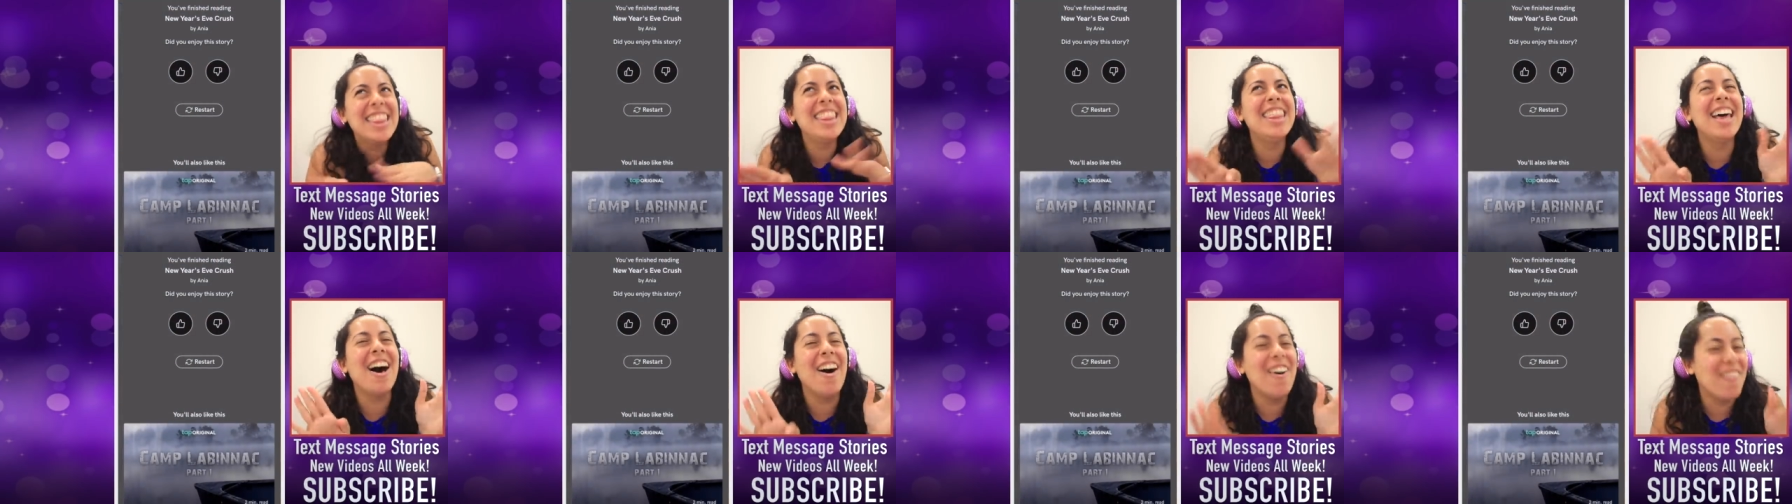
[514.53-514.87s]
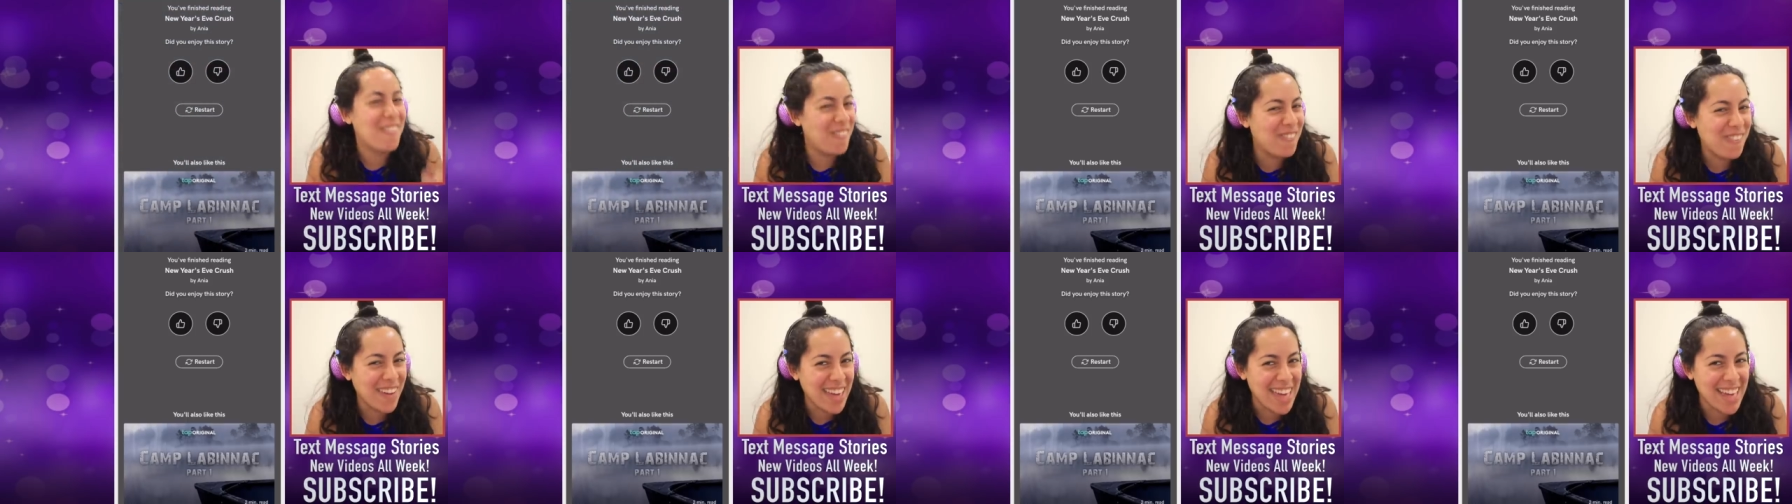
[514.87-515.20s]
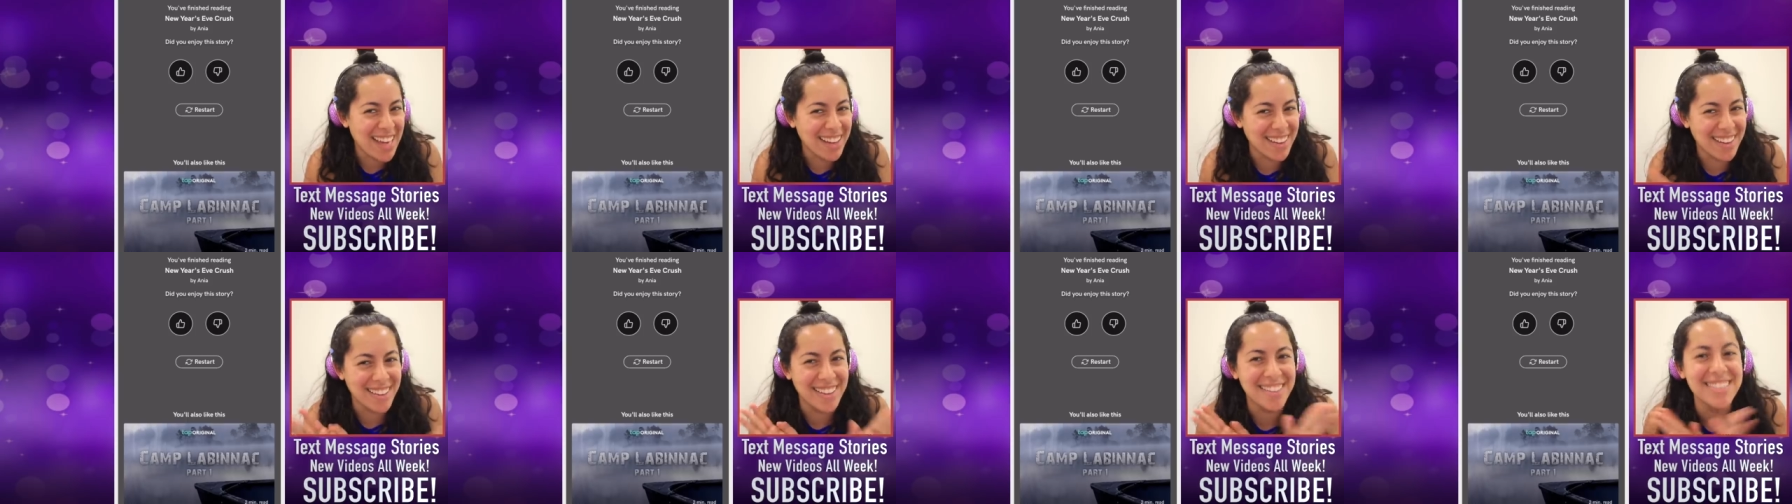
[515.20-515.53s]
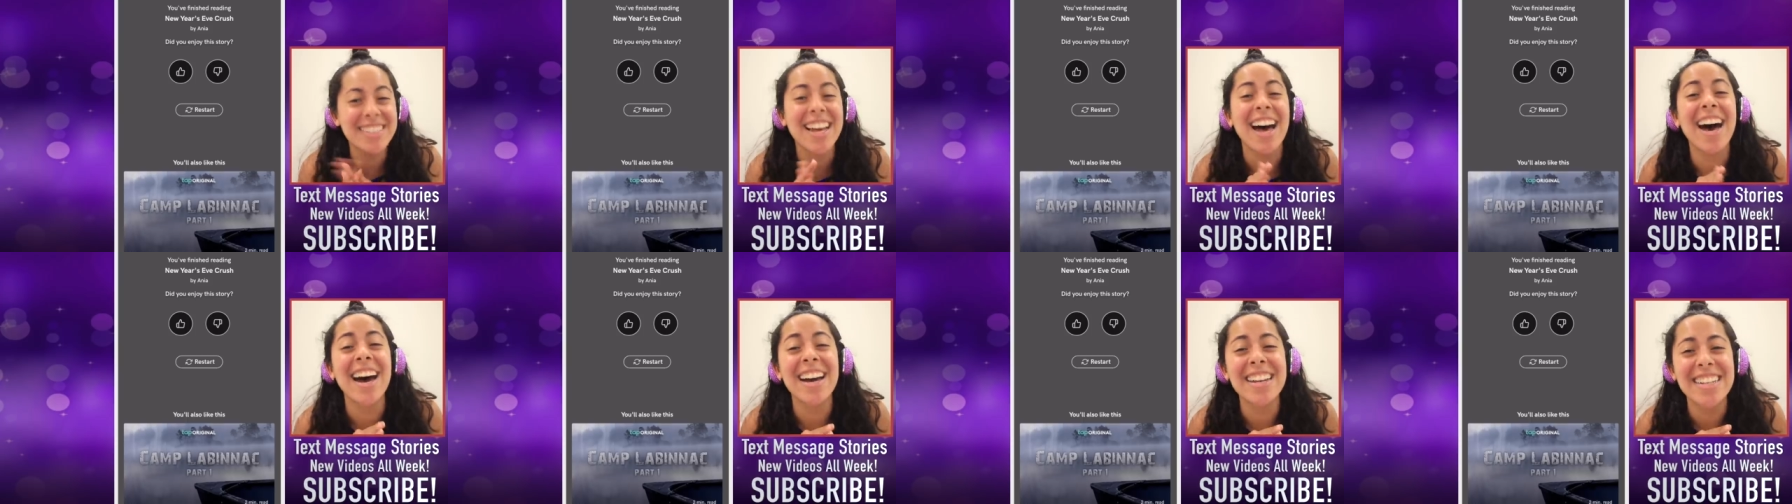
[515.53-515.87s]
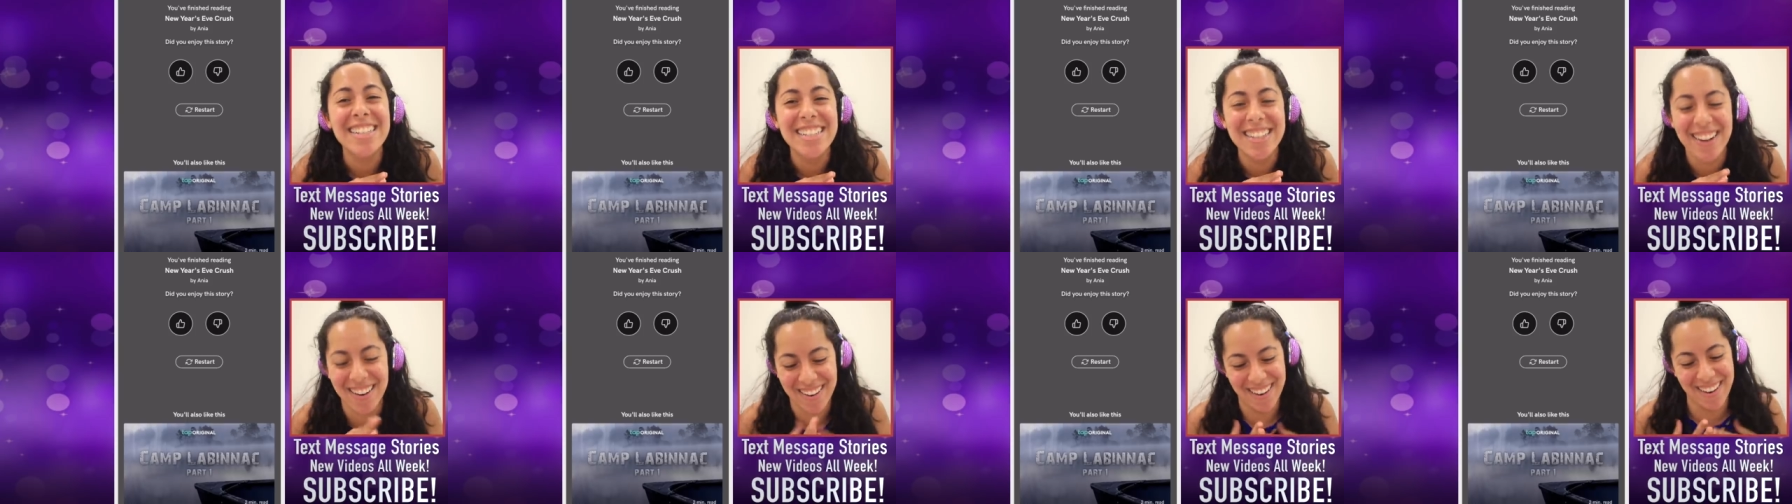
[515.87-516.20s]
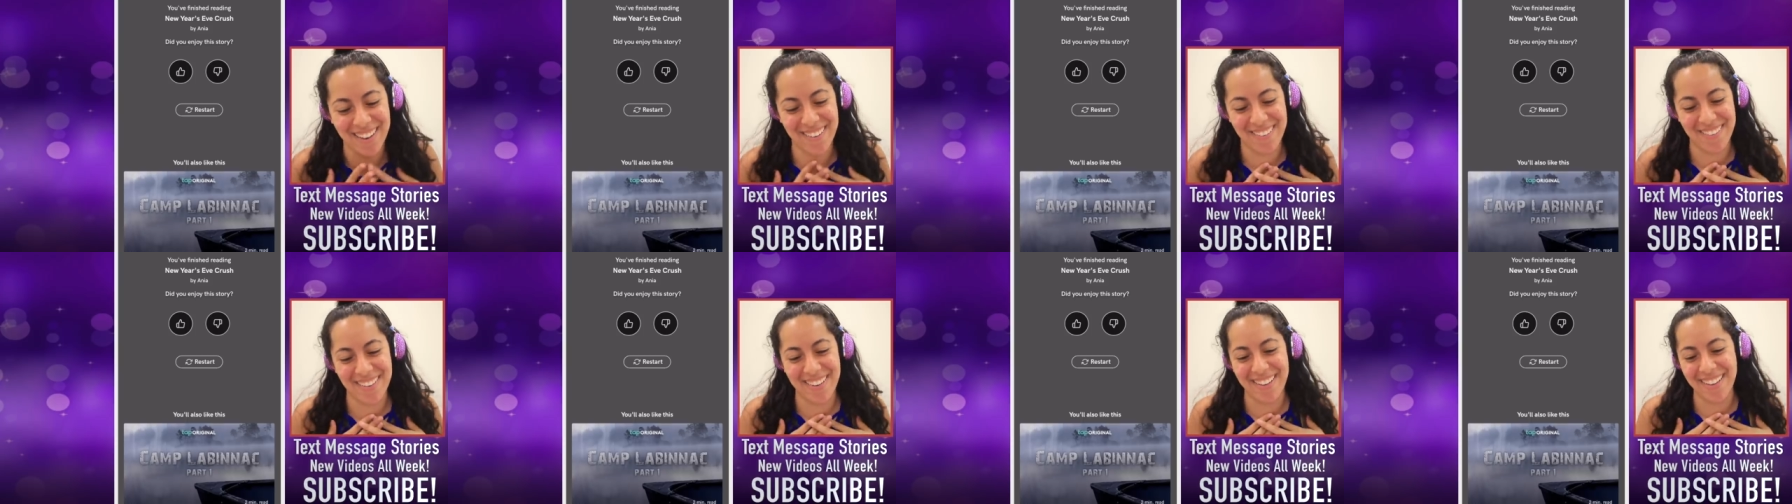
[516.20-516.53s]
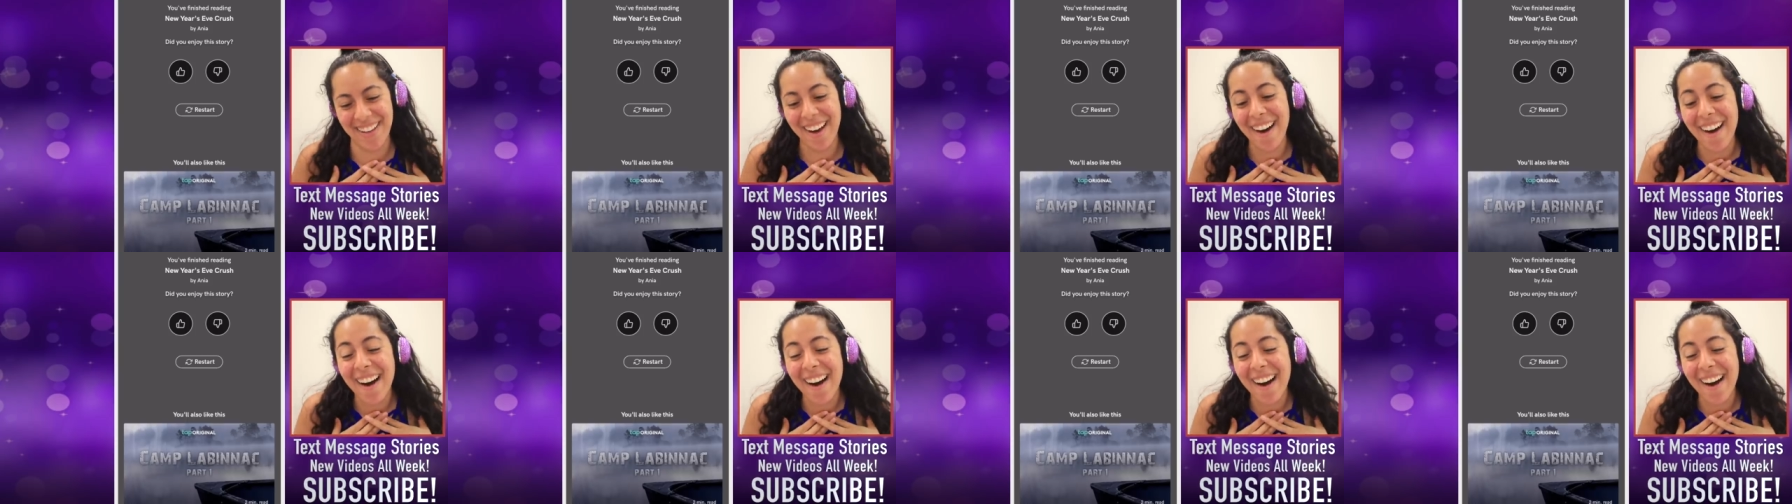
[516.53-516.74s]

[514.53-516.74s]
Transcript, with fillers: The field, adorable.